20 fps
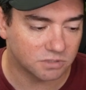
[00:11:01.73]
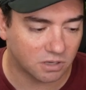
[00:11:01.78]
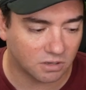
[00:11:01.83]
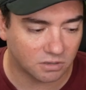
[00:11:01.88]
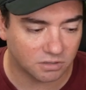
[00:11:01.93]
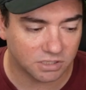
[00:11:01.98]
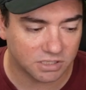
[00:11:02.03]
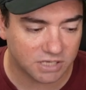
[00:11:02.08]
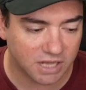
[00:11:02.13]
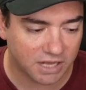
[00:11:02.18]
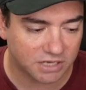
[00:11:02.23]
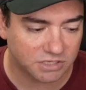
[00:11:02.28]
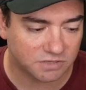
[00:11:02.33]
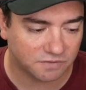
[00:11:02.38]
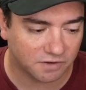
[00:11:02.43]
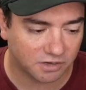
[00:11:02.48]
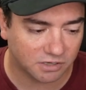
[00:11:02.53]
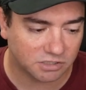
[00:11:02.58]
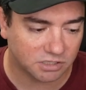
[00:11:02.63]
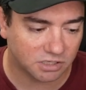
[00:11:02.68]
on attach
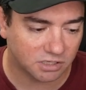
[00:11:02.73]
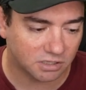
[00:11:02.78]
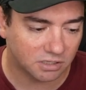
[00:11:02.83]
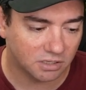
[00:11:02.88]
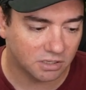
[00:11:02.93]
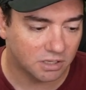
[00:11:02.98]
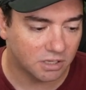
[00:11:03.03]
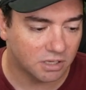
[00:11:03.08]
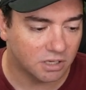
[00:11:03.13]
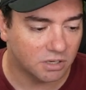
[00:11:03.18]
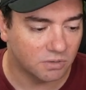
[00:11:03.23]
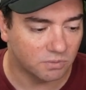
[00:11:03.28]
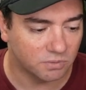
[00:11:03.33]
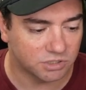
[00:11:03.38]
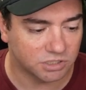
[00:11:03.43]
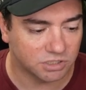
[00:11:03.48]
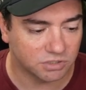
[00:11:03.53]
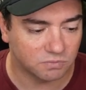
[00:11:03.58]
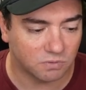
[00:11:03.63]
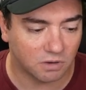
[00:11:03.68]
function,
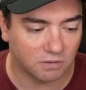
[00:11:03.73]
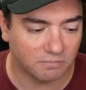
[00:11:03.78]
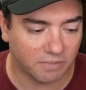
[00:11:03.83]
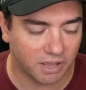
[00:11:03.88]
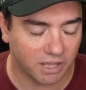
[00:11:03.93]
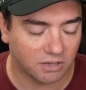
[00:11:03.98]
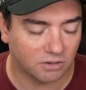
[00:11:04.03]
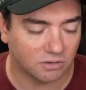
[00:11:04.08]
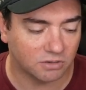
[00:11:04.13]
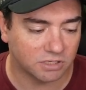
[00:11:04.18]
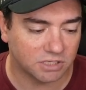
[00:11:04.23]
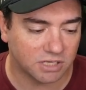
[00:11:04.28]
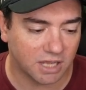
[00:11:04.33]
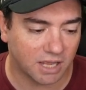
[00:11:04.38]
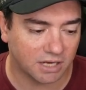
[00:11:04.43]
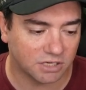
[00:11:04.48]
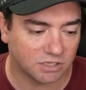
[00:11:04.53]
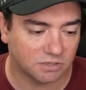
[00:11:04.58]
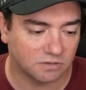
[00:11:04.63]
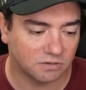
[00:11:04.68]
which is what make on
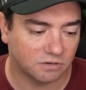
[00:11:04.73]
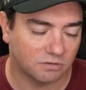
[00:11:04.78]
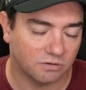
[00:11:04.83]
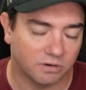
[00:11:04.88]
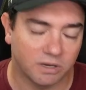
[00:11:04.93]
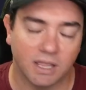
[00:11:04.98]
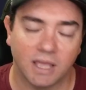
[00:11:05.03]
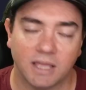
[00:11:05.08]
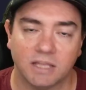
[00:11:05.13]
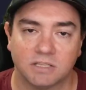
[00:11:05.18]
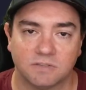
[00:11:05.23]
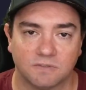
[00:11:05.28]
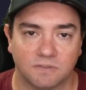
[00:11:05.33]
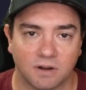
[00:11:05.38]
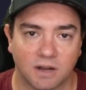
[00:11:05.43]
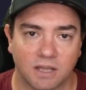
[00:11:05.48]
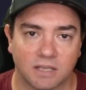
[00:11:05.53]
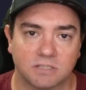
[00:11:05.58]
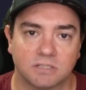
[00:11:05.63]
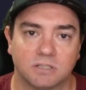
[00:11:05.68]
attach creates for
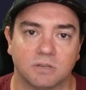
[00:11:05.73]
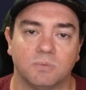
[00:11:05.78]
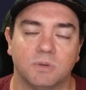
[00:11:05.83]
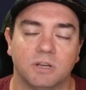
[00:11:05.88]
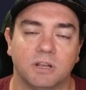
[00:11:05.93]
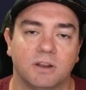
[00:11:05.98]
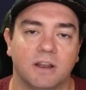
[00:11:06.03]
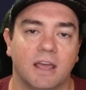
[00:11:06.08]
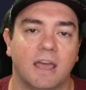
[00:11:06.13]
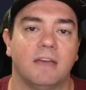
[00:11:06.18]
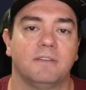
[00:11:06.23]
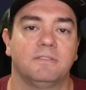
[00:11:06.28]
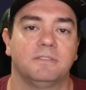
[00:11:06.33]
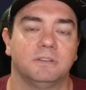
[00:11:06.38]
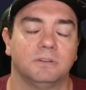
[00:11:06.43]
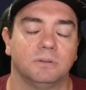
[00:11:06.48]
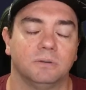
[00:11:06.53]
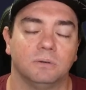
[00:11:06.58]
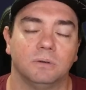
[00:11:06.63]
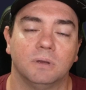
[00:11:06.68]
us. So we don't have
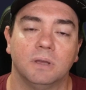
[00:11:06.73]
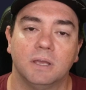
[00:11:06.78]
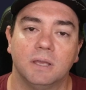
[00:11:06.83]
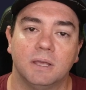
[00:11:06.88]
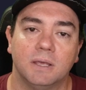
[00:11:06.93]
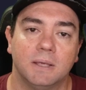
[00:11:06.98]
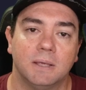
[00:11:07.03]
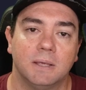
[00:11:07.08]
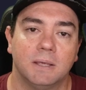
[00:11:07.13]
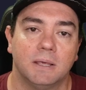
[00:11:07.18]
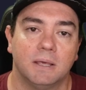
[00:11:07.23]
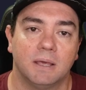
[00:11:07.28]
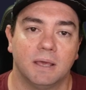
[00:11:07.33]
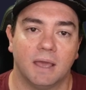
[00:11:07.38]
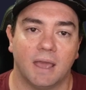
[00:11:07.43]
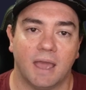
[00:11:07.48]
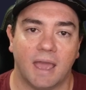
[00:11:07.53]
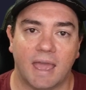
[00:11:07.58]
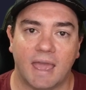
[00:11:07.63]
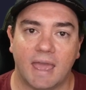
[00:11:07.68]
to
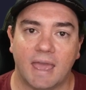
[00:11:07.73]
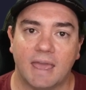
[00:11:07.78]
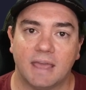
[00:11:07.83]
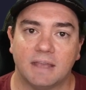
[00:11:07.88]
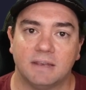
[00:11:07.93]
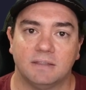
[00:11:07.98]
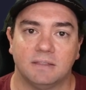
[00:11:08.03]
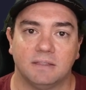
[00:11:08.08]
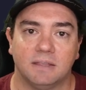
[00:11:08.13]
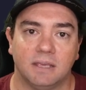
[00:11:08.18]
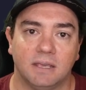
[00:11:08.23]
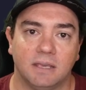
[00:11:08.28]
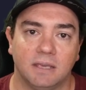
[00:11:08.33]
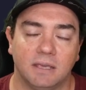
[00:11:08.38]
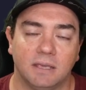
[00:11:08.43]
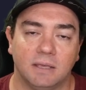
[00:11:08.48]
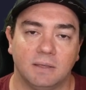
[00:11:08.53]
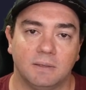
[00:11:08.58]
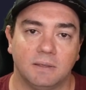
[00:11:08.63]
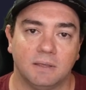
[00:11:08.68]
add
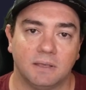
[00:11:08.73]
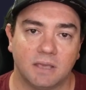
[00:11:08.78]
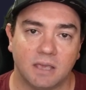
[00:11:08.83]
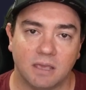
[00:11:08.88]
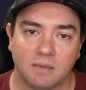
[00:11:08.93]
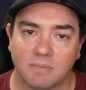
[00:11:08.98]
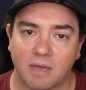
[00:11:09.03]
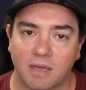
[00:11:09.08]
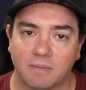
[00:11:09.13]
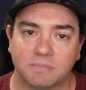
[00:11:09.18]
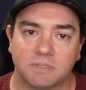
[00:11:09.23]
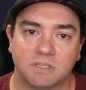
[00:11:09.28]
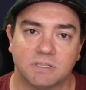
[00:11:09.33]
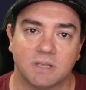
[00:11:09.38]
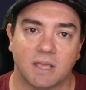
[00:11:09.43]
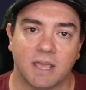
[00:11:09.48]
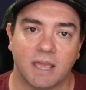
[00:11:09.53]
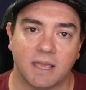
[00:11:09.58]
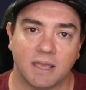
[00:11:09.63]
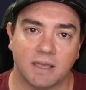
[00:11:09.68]
the key maps
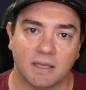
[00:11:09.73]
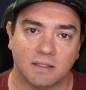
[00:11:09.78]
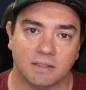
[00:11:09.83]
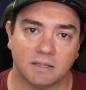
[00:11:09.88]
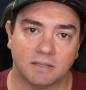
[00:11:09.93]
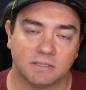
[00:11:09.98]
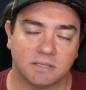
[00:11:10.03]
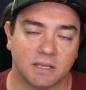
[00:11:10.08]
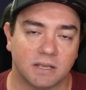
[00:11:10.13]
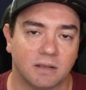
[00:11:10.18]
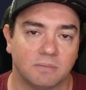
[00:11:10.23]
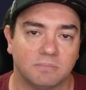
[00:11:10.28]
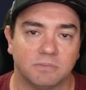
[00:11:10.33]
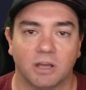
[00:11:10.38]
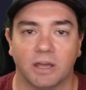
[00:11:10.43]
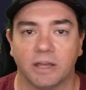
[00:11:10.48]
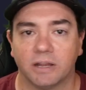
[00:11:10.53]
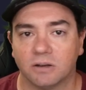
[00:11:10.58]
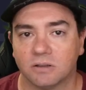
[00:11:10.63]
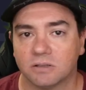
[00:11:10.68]
and the setup
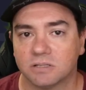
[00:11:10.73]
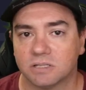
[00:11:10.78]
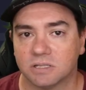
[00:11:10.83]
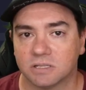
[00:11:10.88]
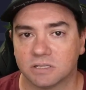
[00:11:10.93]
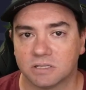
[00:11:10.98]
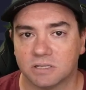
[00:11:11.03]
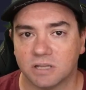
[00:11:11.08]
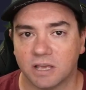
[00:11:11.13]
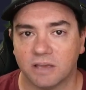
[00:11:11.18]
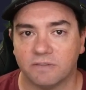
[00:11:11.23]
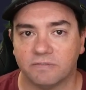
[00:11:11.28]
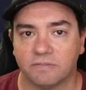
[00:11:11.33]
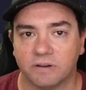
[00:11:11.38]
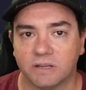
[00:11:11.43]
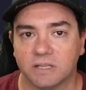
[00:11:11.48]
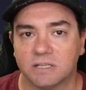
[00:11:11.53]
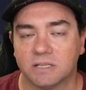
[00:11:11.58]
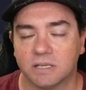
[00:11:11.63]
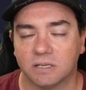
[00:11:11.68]
diagnostics to
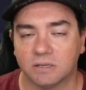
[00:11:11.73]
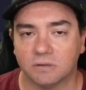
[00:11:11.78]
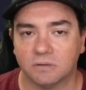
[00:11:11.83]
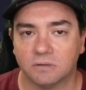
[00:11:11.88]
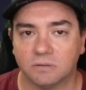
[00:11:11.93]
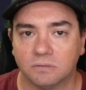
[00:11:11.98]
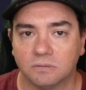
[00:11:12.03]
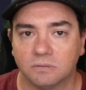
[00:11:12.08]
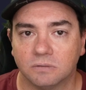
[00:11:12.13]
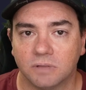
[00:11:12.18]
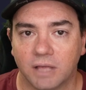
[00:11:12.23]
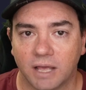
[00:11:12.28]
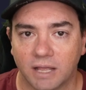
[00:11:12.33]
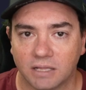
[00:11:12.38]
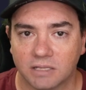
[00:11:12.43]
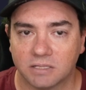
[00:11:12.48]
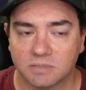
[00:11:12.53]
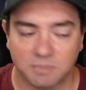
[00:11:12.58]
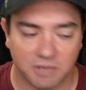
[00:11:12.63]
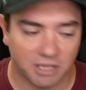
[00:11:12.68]
every single
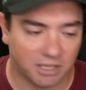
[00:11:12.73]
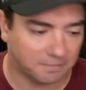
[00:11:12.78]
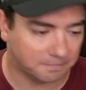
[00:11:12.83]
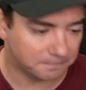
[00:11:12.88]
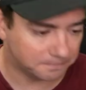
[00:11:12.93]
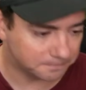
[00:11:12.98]
LSP.